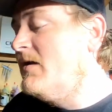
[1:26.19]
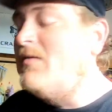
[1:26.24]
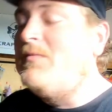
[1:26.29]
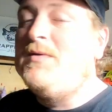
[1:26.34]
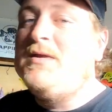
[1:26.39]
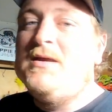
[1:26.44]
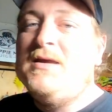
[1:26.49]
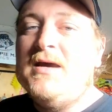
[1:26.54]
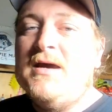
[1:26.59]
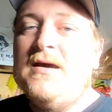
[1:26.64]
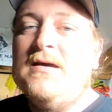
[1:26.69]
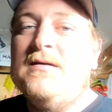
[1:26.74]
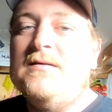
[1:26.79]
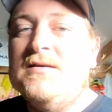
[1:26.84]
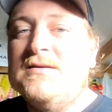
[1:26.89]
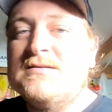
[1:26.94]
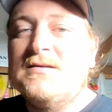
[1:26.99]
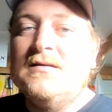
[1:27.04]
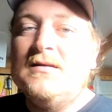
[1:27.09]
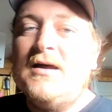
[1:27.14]
I mean, yeah,
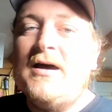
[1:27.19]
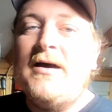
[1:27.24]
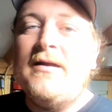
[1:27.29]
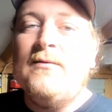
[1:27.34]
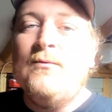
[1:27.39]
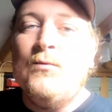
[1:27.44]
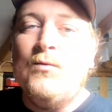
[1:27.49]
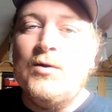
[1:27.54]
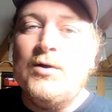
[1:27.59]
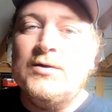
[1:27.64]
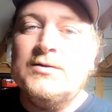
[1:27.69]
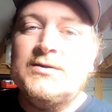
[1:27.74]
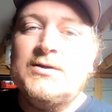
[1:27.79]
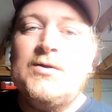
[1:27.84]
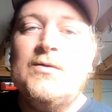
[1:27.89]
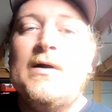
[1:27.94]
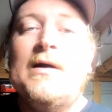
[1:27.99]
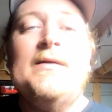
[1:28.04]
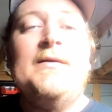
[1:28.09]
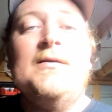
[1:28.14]
it's a lot of work to
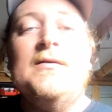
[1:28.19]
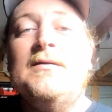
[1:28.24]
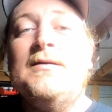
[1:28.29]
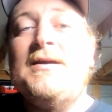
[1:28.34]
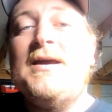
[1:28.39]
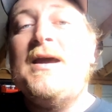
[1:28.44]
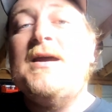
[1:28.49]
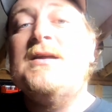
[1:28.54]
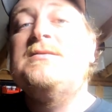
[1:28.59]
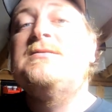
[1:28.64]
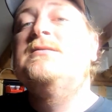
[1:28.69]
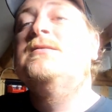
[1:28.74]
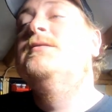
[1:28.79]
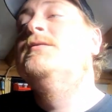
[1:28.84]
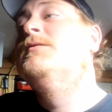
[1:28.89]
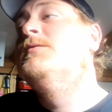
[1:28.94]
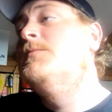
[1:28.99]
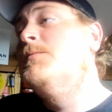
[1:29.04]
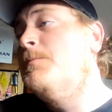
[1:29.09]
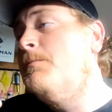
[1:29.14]
go out there and catch
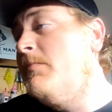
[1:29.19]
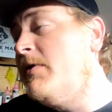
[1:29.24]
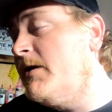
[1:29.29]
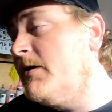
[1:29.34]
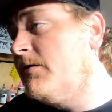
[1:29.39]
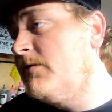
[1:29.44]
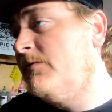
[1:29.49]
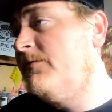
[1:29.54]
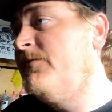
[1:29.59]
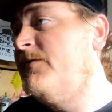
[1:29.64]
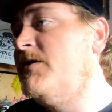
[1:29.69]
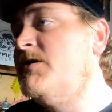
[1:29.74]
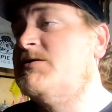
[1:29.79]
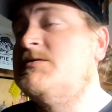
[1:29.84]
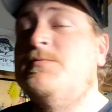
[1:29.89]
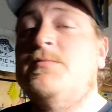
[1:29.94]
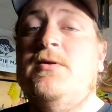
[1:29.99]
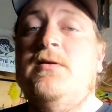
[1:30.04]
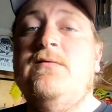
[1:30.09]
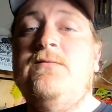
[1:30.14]
bigger
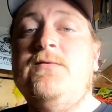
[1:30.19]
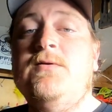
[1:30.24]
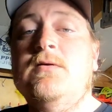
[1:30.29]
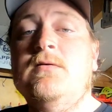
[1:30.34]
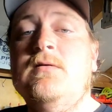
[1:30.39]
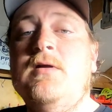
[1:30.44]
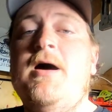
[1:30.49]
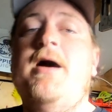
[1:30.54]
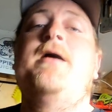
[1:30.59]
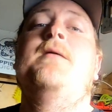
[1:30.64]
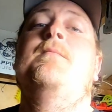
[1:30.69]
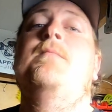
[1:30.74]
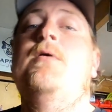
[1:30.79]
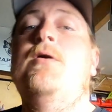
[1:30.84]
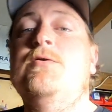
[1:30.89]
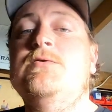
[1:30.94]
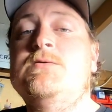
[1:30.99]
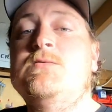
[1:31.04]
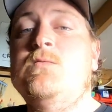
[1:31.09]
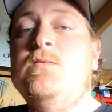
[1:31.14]
fish. But if you're like
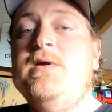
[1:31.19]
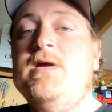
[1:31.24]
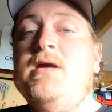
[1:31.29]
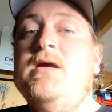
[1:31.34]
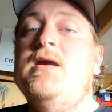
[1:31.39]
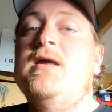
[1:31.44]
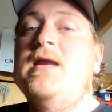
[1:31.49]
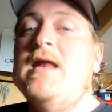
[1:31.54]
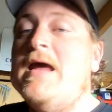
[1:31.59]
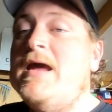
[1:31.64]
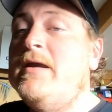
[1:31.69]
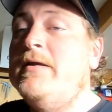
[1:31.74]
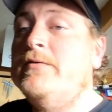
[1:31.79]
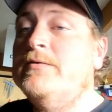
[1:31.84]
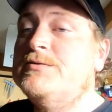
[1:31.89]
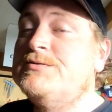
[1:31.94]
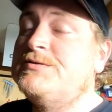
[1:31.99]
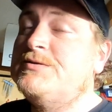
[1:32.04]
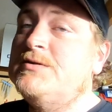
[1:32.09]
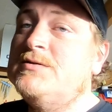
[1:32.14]
most weekend
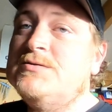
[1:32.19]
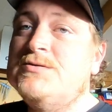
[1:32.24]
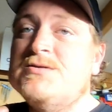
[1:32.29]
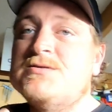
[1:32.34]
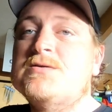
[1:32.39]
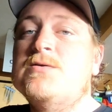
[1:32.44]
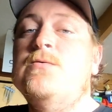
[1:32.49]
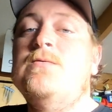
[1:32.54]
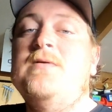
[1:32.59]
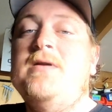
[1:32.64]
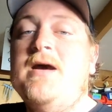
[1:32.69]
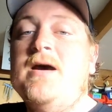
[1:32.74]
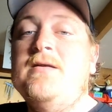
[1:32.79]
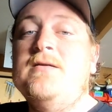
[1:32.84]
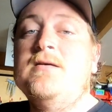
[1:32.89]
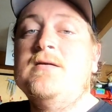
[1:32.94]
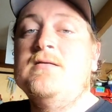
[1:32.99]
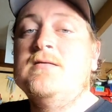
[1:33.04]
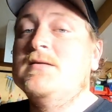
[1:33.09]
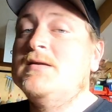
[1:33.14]
anglers, they're just going
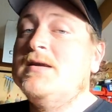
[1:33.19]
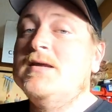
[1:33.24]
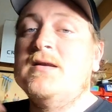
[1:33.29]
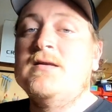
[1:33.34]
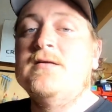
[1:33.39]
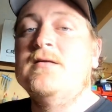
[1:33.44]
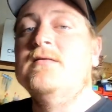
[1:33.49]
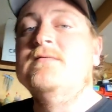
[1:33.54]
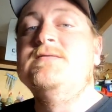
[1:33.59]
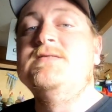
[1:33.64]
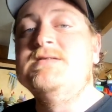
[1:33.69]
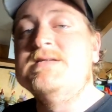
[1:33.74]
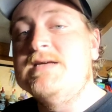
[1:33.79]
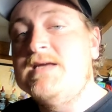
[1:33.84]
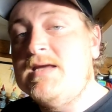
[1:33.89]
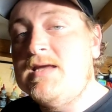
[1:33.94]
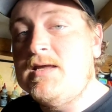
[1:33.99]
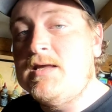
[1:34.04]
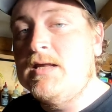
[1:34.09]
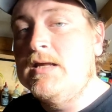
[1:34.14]
out there to get enough to
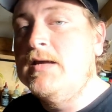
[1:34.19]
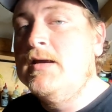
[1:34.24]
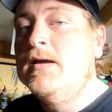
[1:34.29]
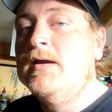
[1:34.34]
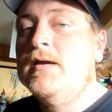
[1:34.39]
eat.